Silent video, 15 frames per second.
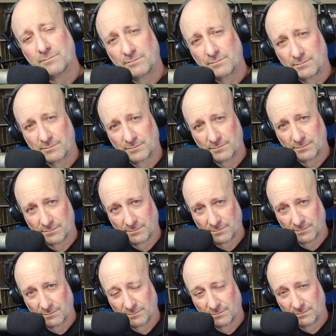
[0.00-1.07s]

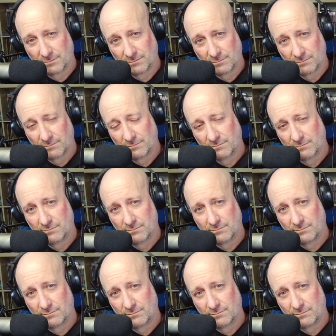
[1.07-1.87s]
Nobody speaks.